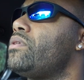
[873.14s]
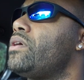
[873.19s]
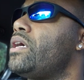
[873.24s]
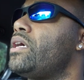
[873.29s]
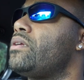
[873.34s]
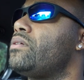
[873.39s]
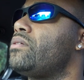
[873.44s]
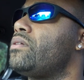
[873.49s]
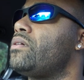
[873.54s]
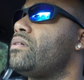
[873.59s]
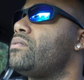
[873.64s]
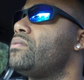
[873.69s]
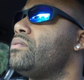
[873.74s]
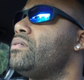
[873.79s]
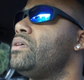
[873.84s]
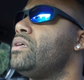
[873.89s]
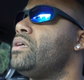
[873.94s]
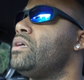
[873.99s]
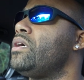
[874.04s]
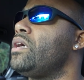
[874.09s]
I don't know.
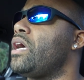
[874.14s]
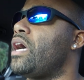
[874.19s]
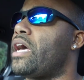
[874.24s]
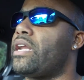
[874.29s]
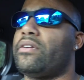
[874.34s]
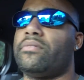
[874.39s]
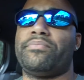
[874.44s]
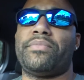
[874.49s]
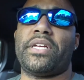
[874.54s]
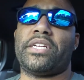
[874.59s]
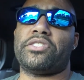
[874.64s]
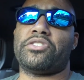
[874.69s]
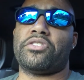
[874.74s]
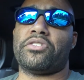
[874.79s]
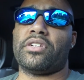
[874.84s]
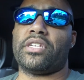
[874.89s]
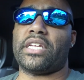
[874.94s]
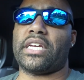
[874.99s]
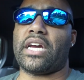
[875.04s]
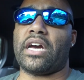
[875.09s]
I'm not sure,
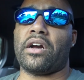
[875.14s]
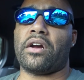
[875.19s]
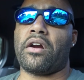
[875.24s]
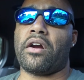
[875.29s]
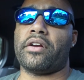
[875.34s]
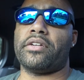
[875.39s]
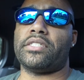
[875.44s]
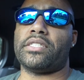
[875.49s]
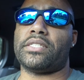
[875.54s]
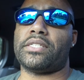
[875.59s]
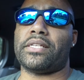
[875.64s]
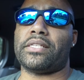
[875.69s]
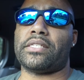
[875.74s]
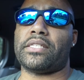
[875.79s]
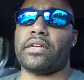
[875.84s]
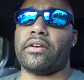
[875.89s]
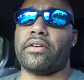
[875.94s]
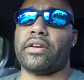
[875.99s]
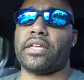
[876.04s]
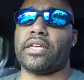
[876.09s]
like, a car just sits
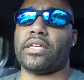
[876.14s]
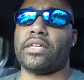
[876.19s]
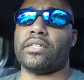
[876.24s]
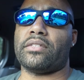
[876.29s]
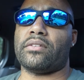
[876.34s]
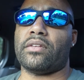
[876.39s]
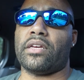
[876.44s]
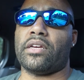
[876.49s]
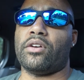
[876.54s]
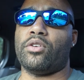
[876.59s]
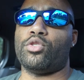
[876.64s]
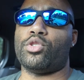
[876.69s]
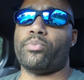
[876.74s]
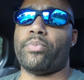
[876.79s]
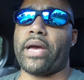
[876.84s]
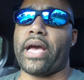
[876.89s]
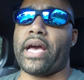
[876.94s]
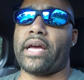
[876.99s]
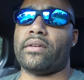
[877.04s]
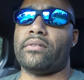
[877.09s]
there and it goes
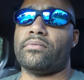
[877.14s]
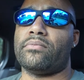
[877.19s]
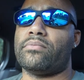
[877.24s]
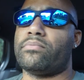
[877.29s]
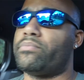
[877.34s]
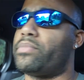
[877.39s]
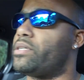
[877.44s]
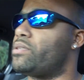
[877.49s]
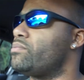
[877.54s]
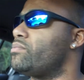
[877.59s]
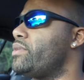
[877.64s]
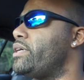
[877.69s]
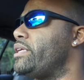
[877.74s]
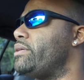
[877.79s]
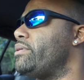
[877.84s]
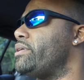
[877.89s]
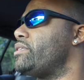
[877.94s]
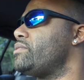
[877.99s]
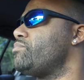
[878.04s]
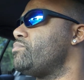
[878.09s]
bad. But
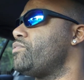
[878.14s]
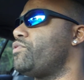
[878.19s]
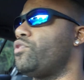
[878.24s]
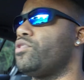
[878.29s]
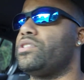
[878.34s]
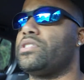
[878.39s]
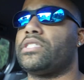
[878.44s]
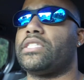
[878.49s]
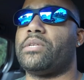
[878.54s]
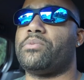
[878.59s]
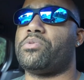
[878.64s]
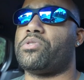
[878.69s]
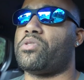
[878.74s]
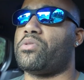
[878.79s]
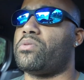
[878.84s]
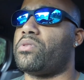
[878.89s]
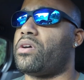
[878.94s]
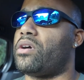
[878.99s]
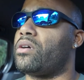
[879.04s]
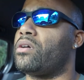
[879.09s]
anyway, before this clip's so
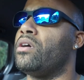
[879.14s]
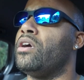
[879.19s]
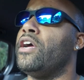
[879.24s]
long.